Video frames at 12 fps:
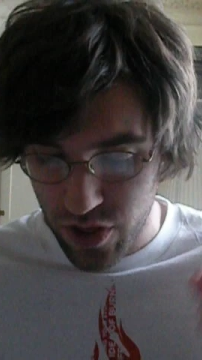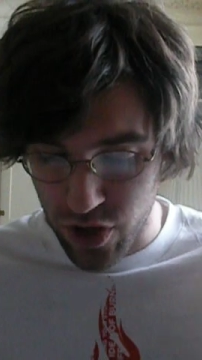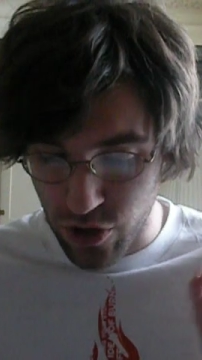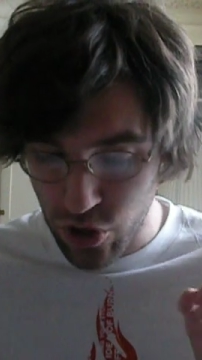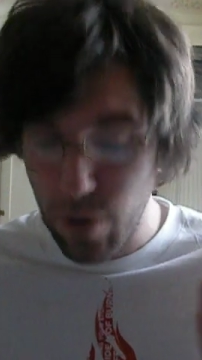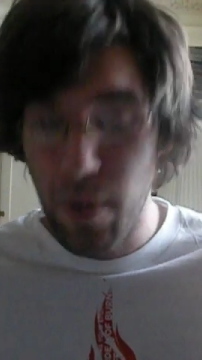
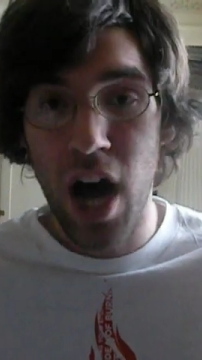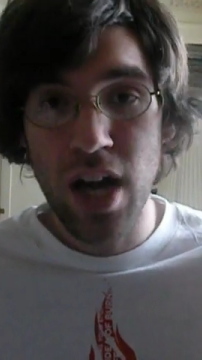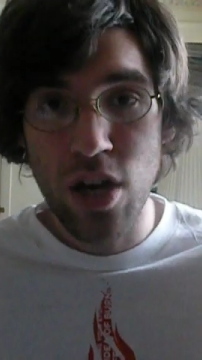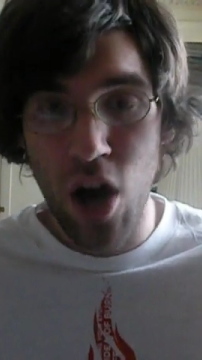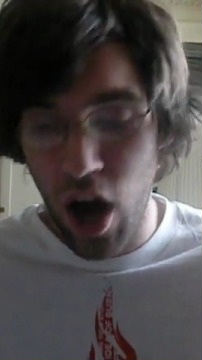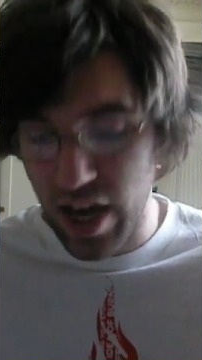The term
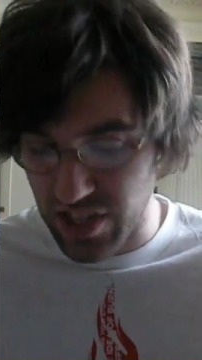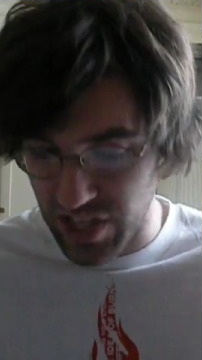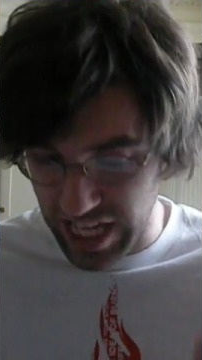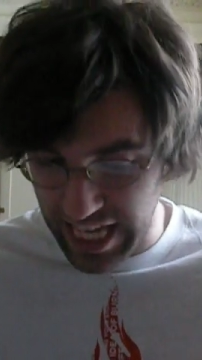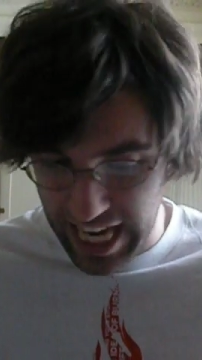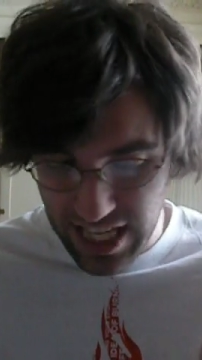uncaused
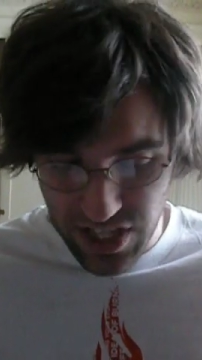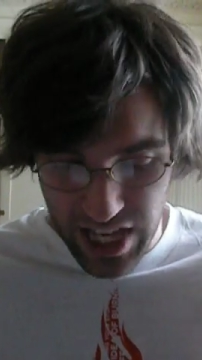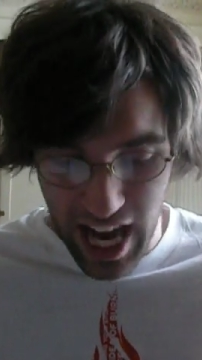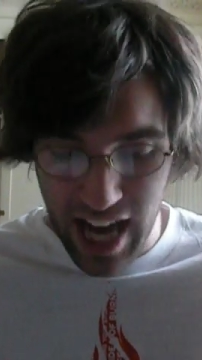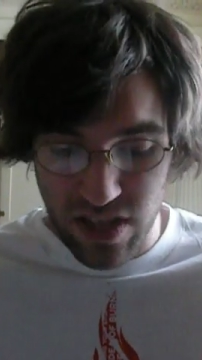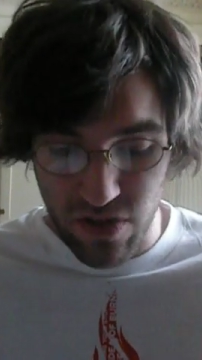negates
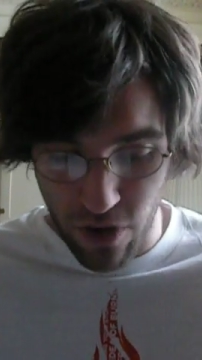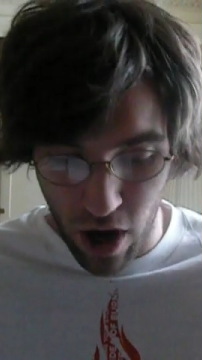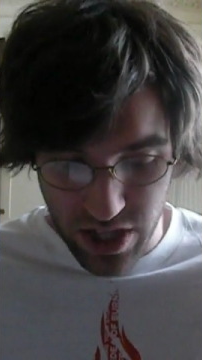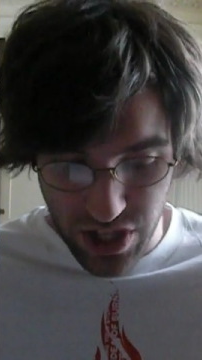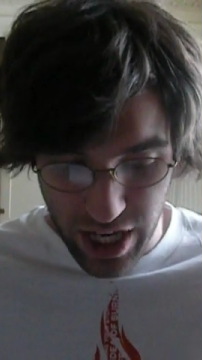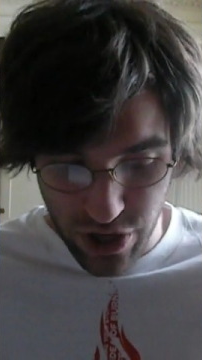the act of
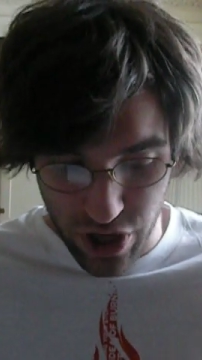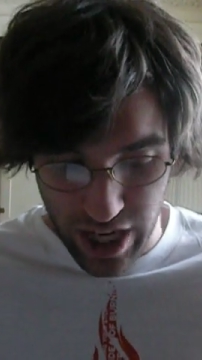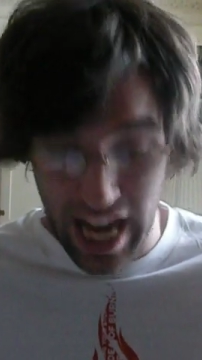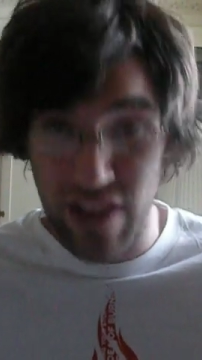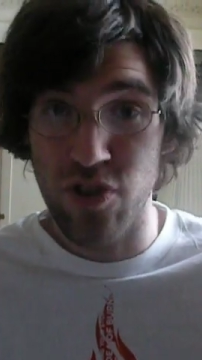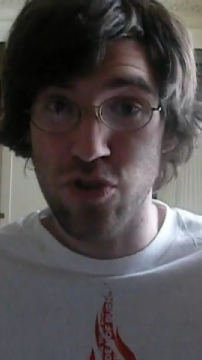
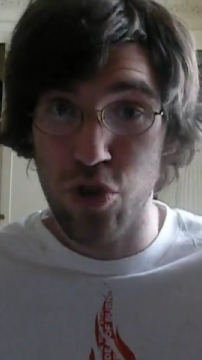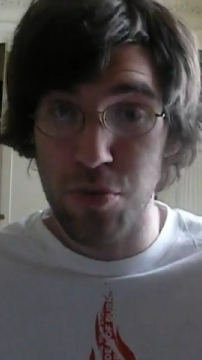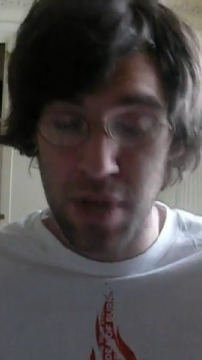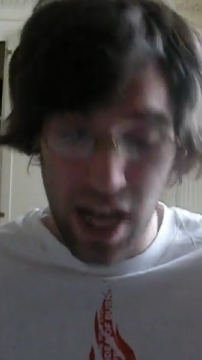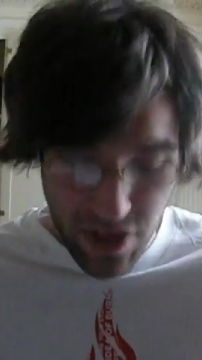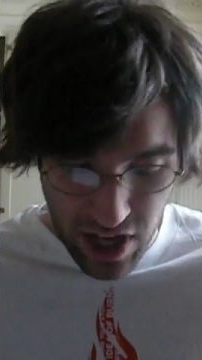causation, and the
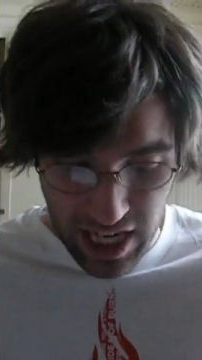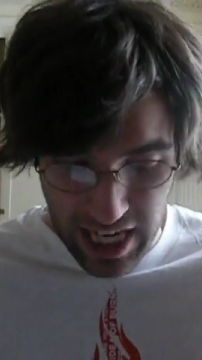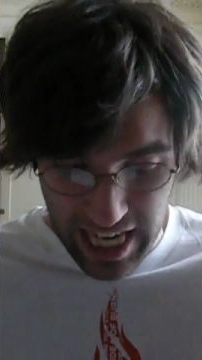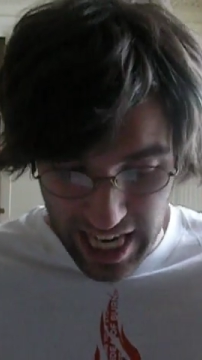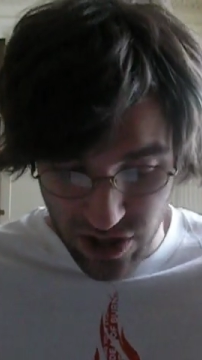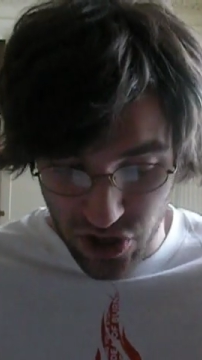term nothing
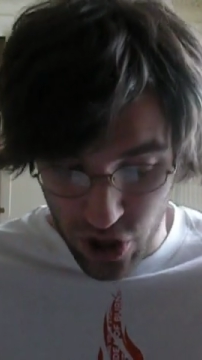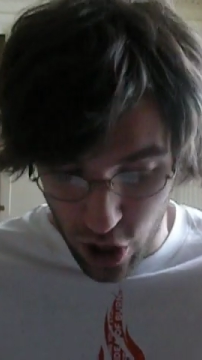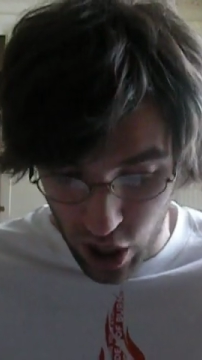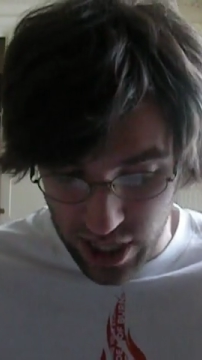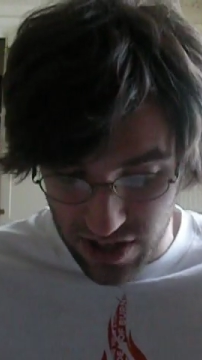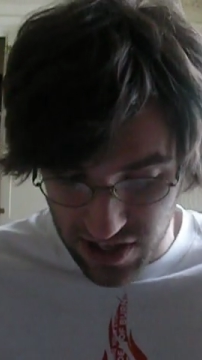negates the
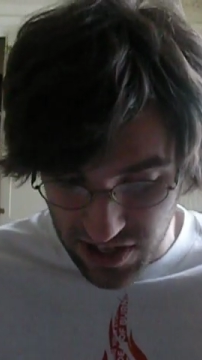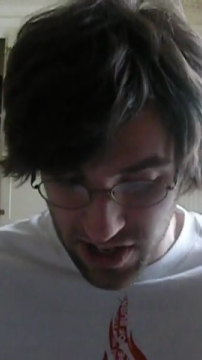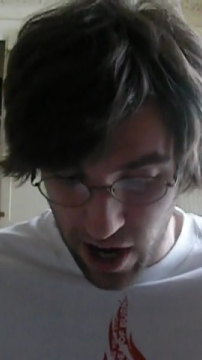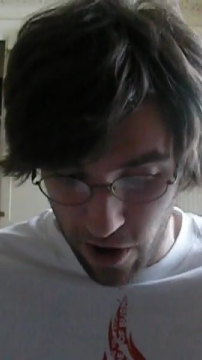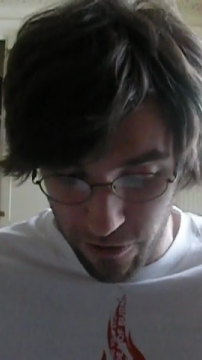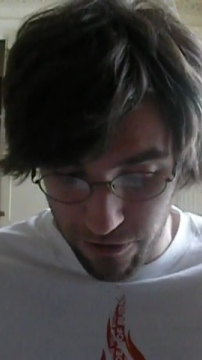cause
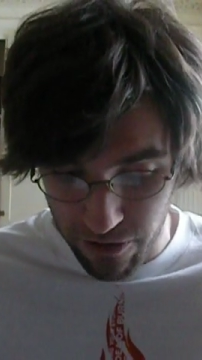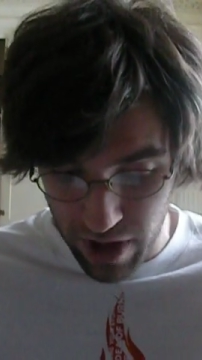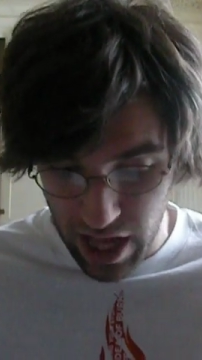itself.